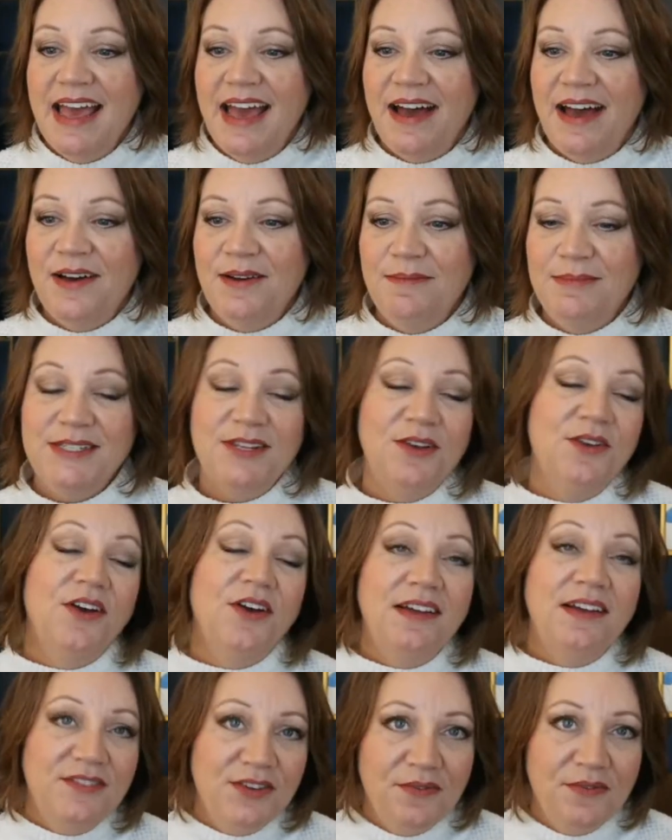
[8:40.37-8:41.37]
So, you'll
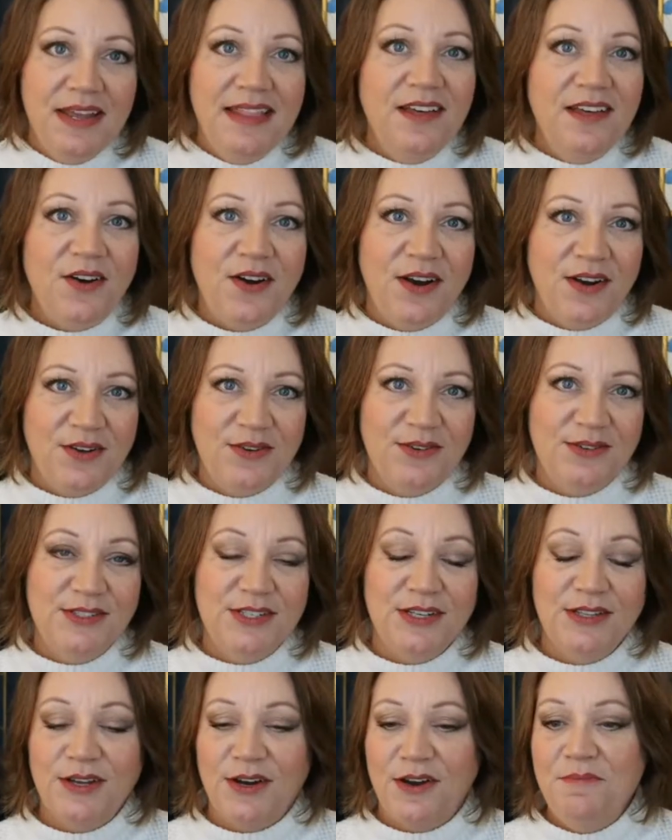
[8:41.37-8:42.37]
have to read the article to
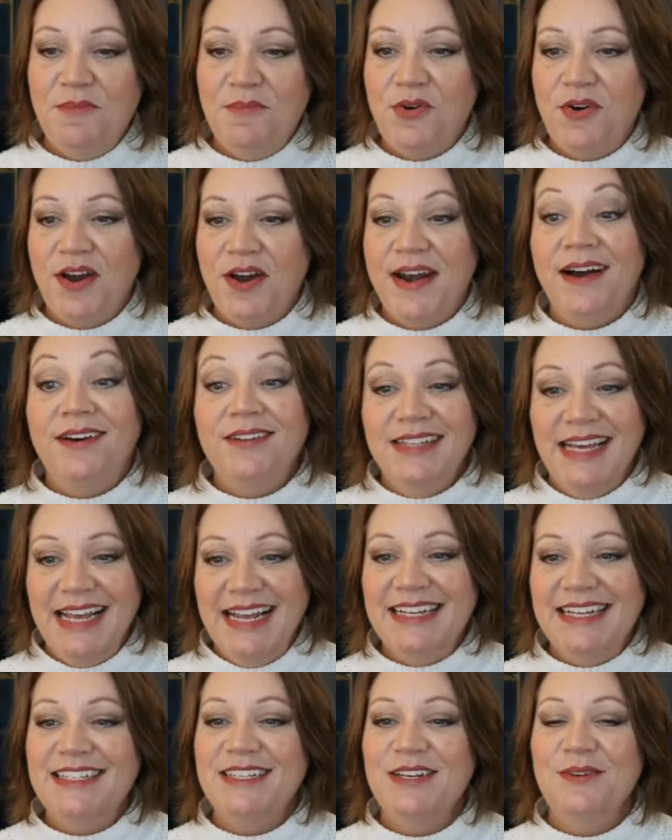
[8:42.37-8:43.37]
learn more, and I'll
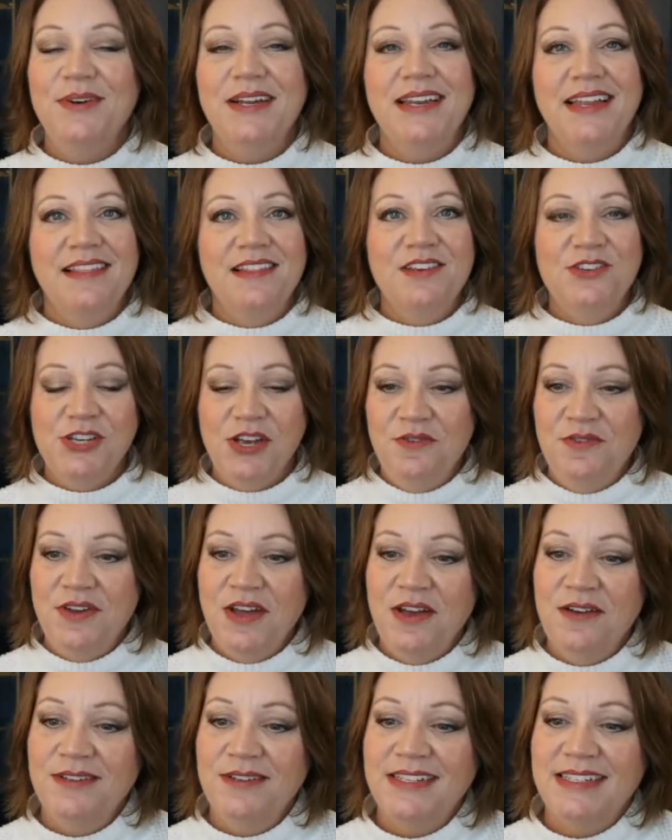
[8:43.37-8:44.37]
link to it in the show
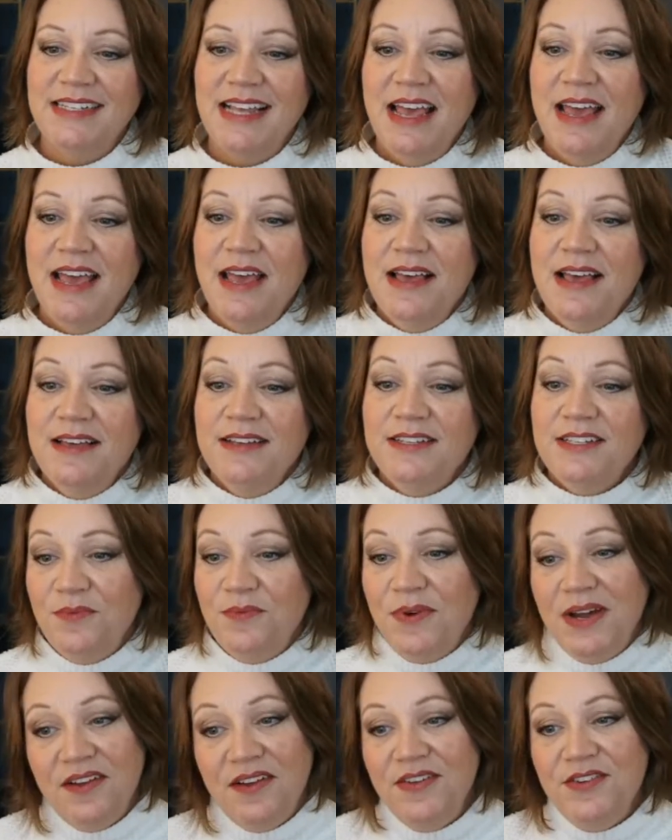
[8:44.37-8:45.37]
notes. So,
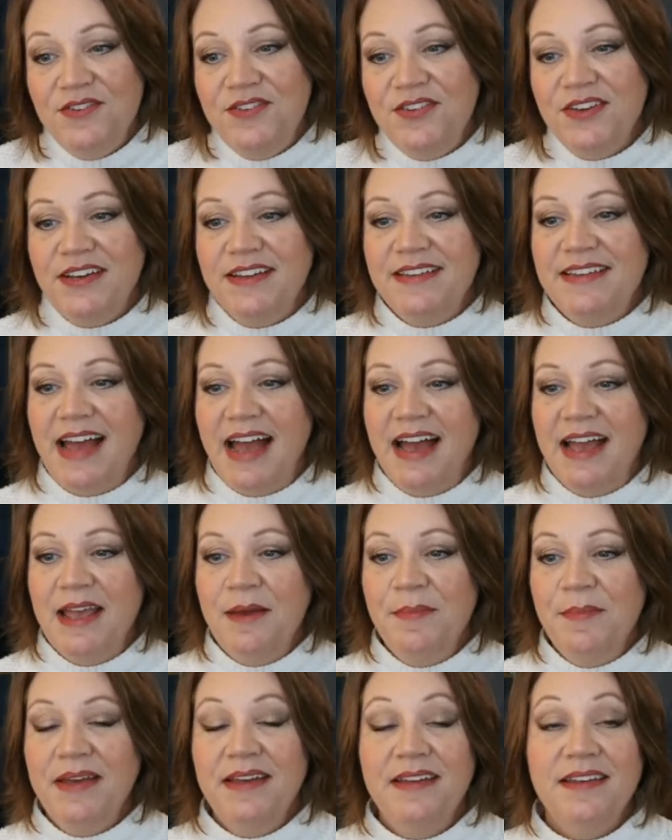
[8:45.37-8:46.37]
what if you took
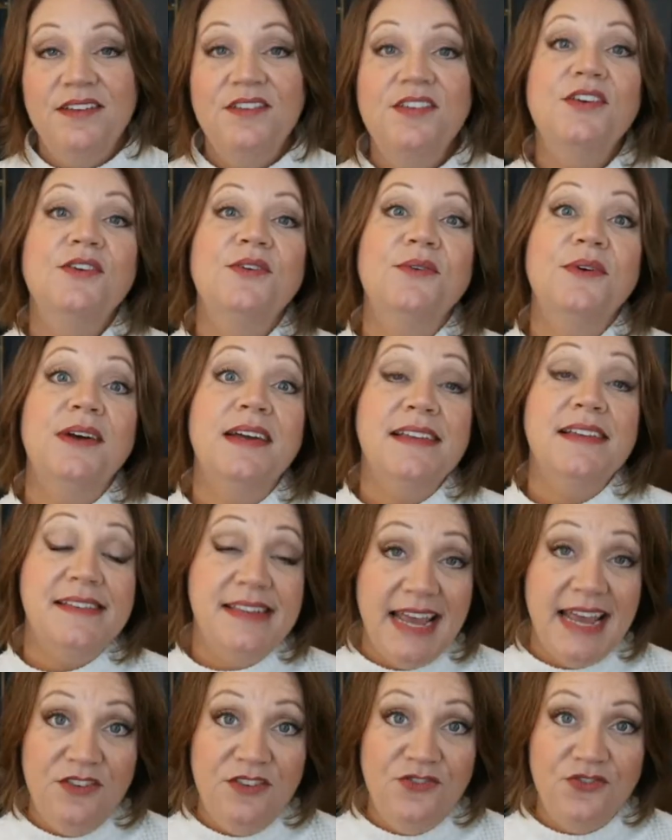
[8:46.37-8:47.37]
time to
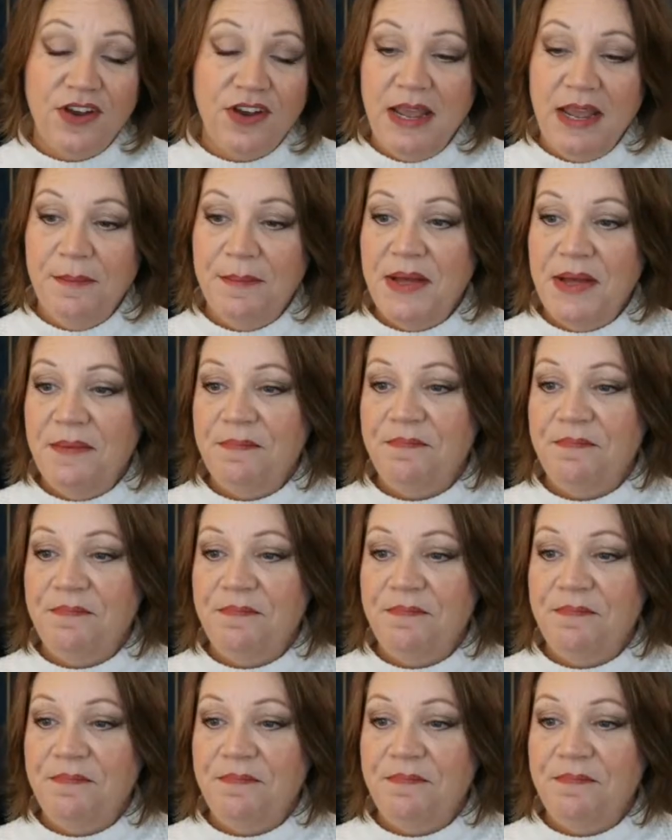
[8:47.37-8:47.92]
daydream?